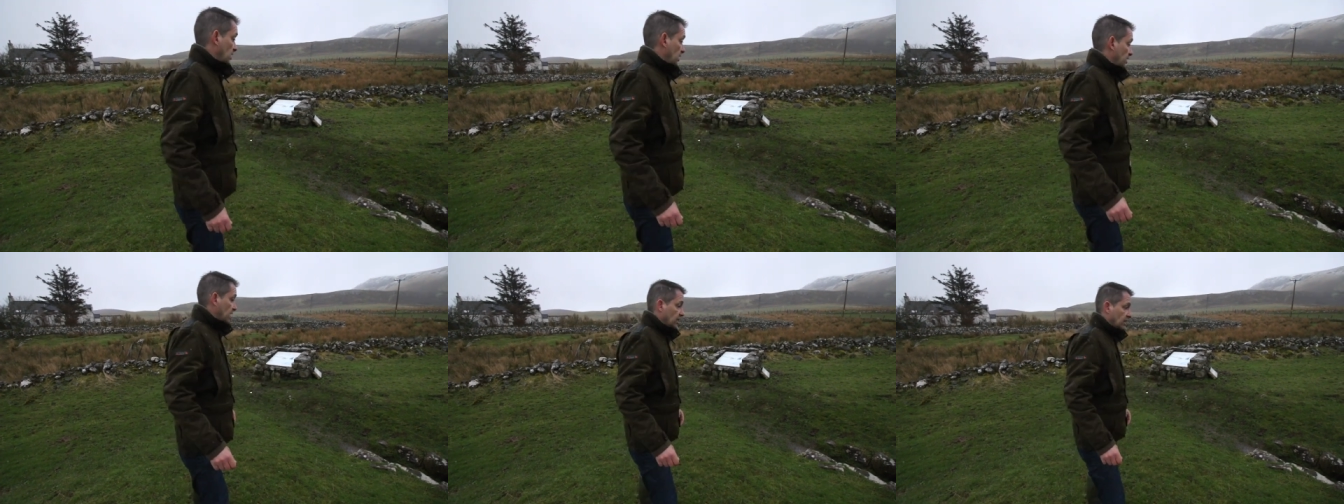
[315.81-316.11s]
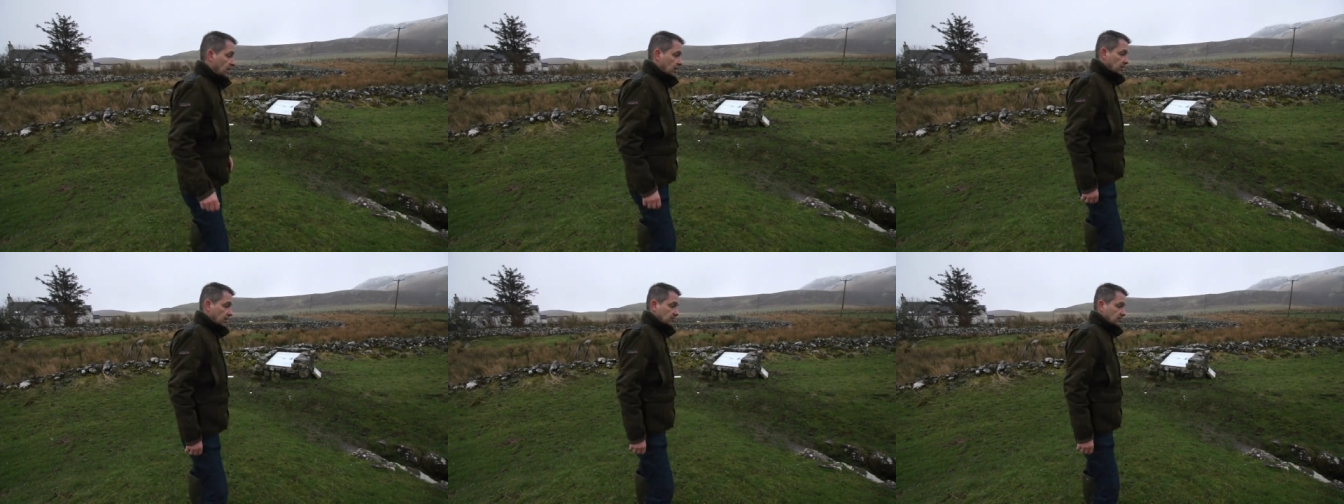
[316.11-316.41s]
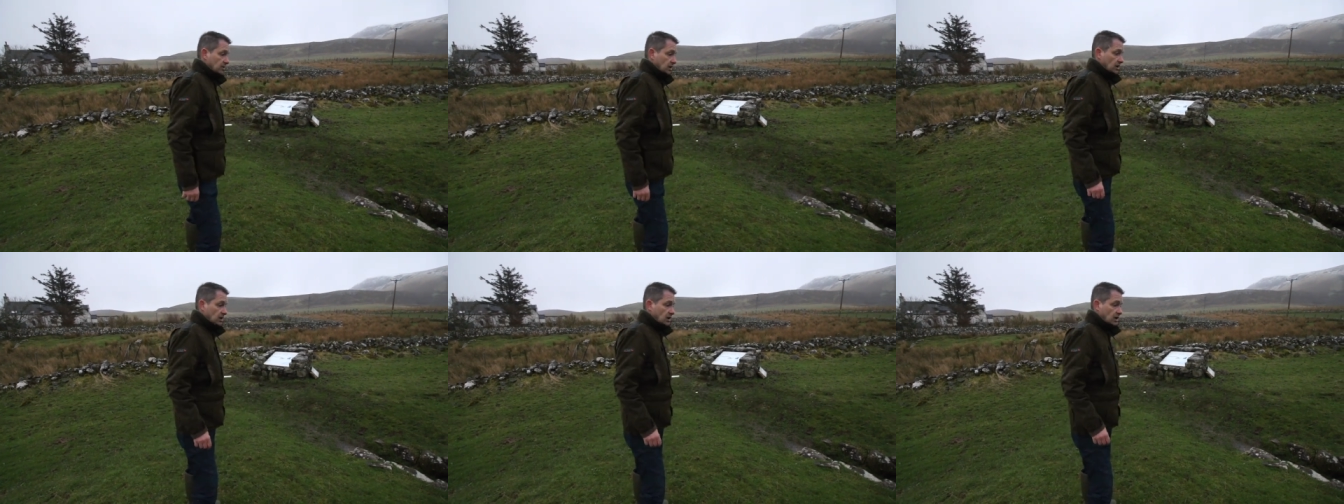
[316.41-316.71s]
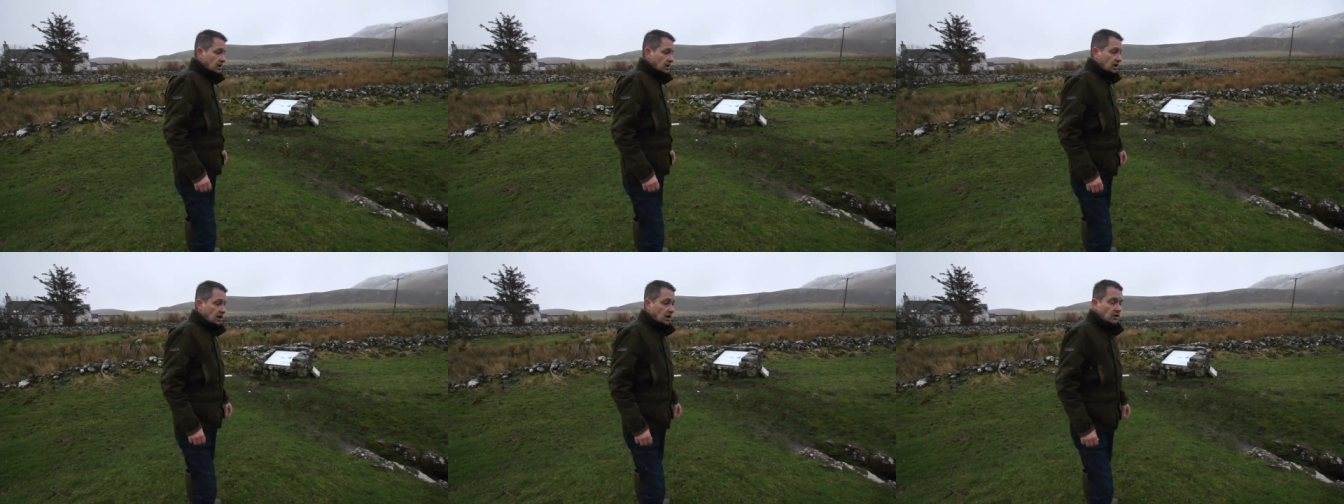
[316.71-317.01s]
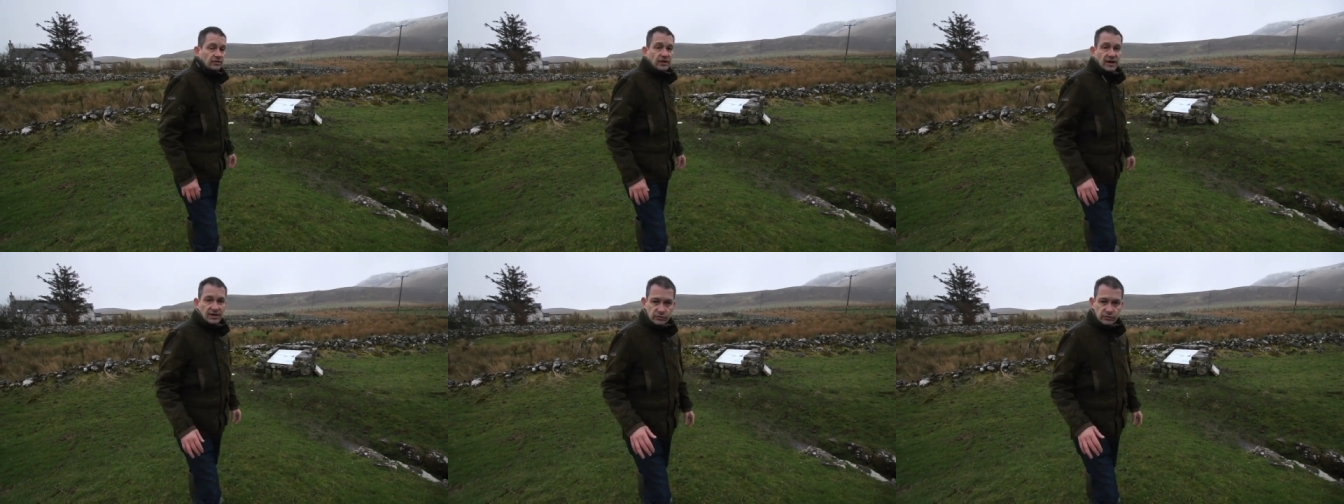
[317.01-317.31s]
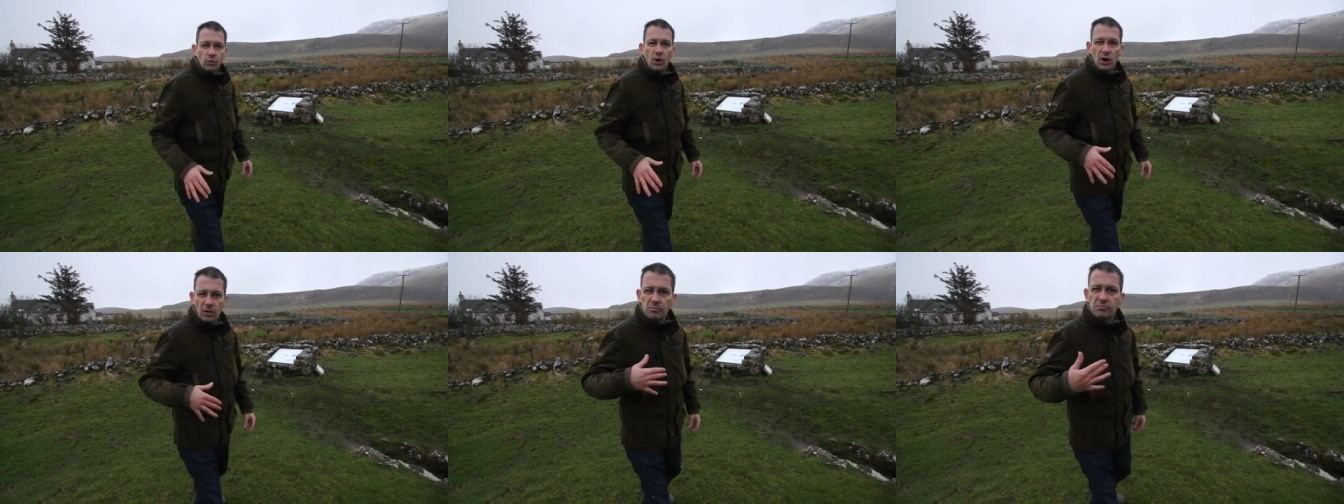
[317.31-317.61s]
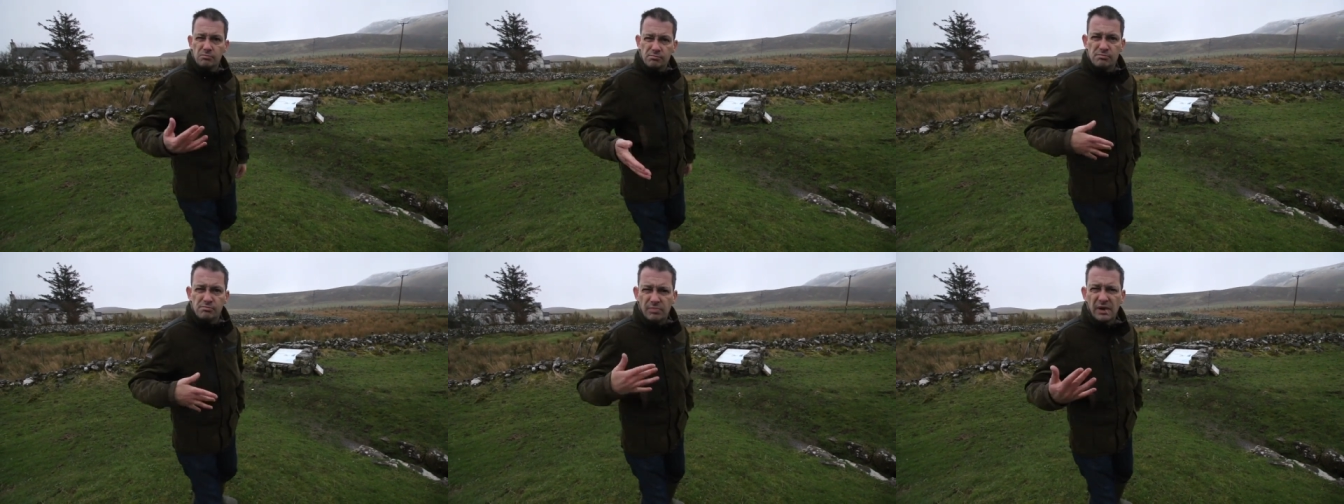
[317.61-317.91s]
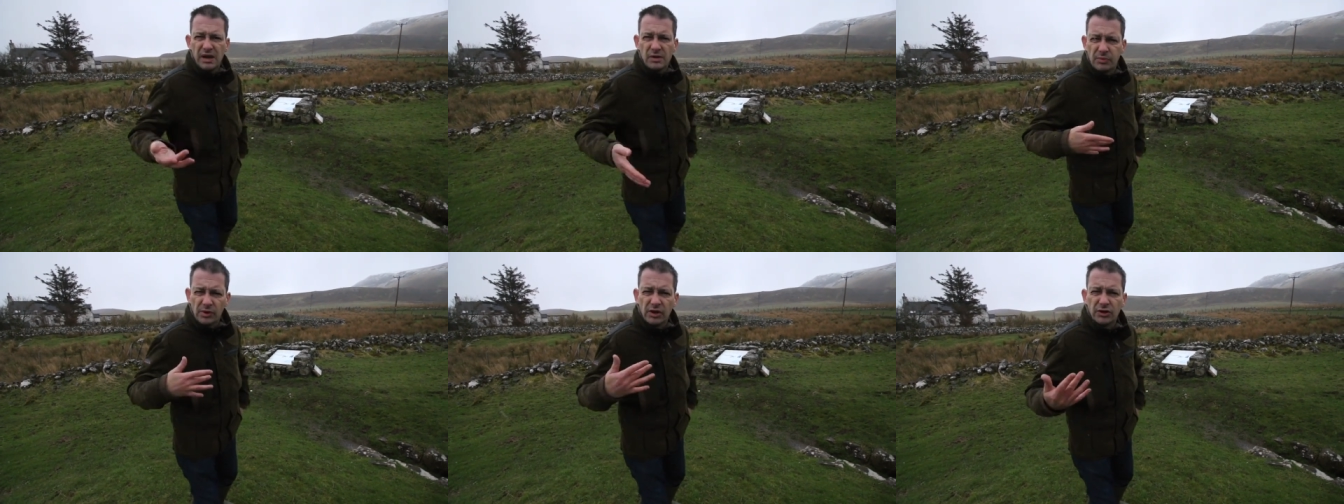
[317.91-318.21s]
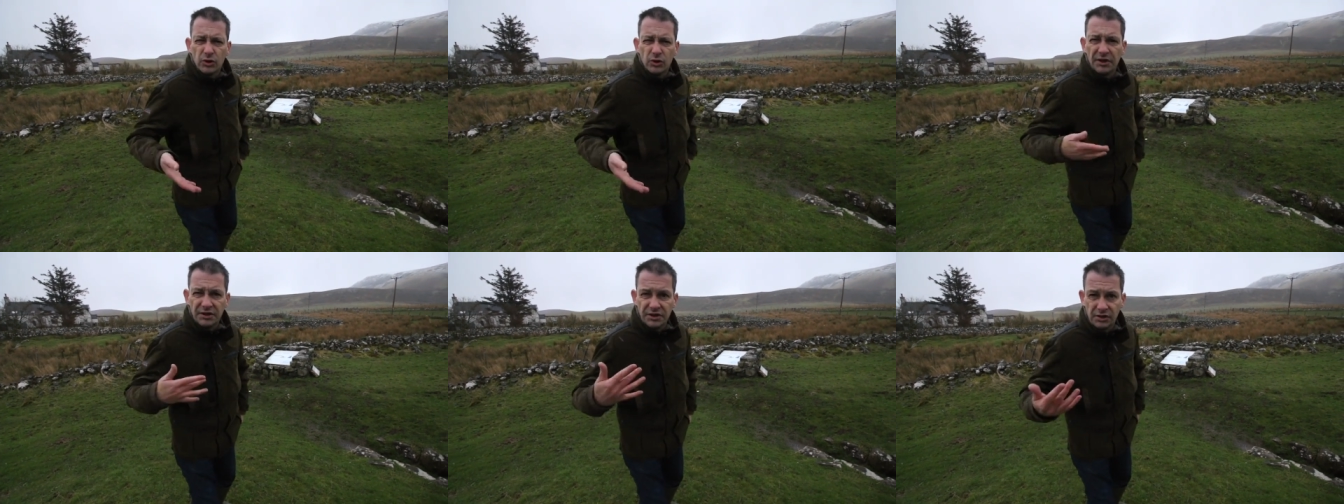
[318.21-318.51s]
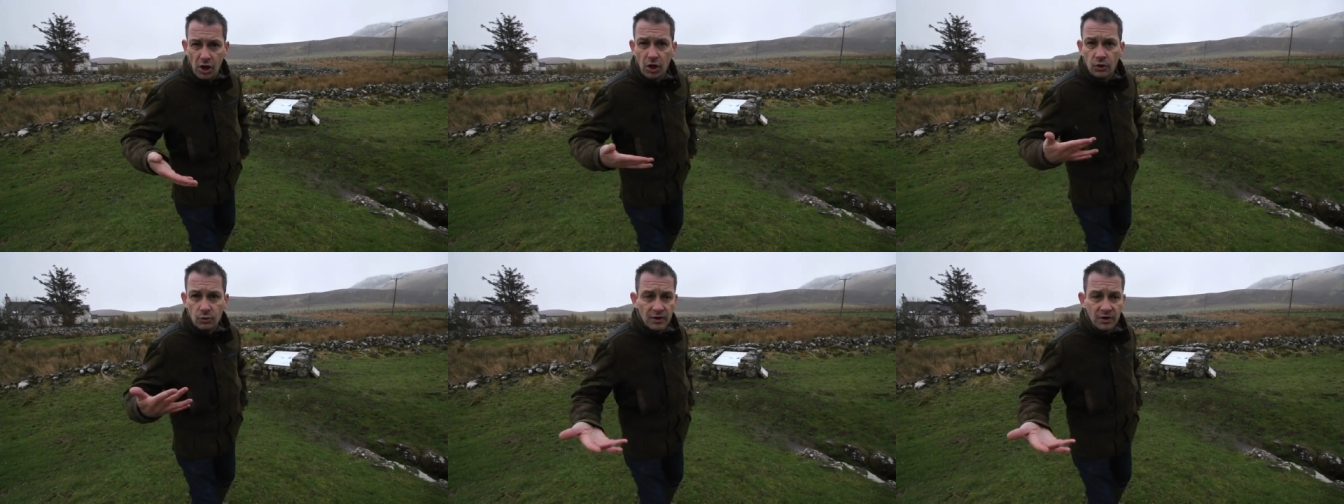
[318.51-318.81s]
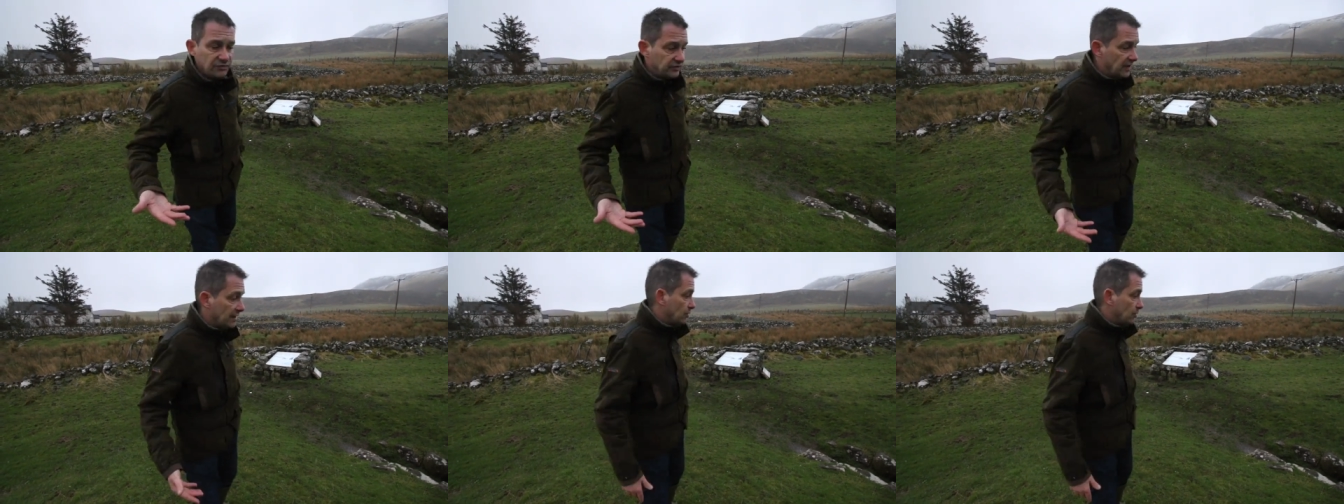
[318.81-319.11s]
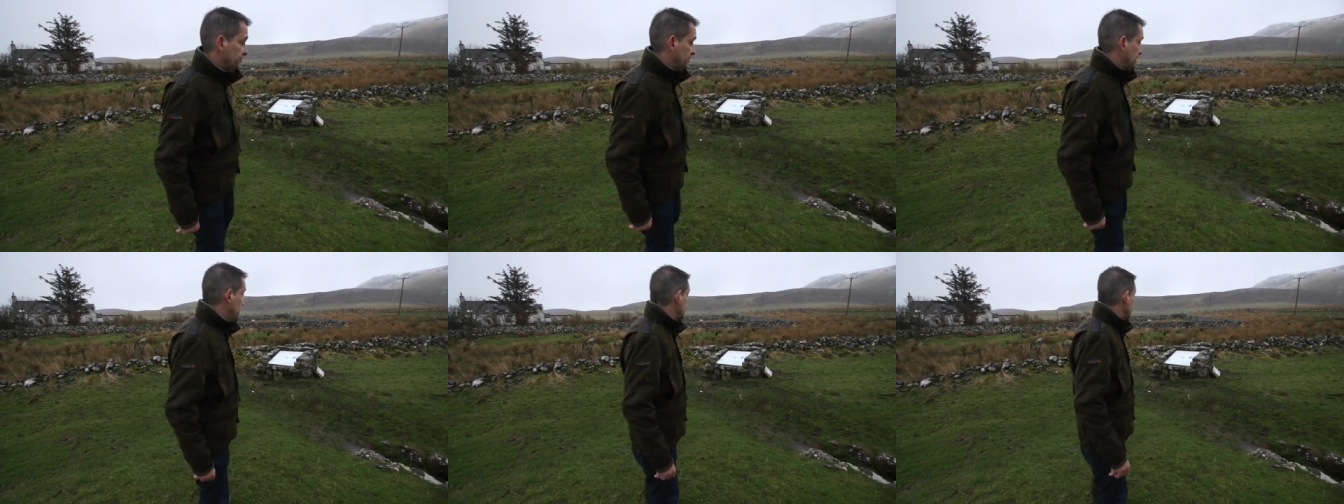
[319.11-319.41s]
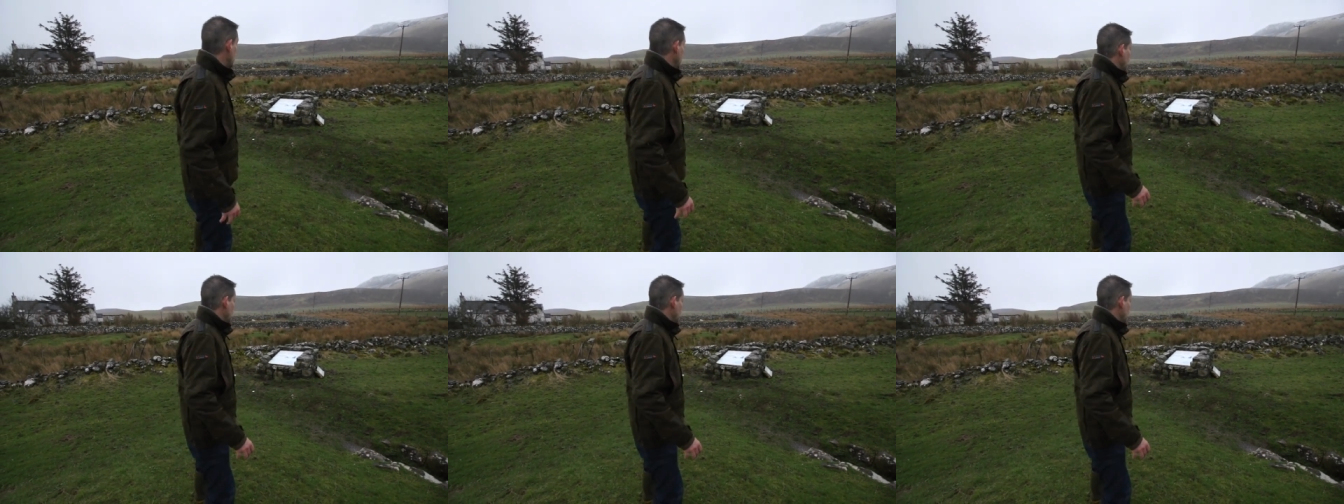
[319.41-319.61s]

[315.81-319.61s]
Um, and that's what people are going along with nowadays.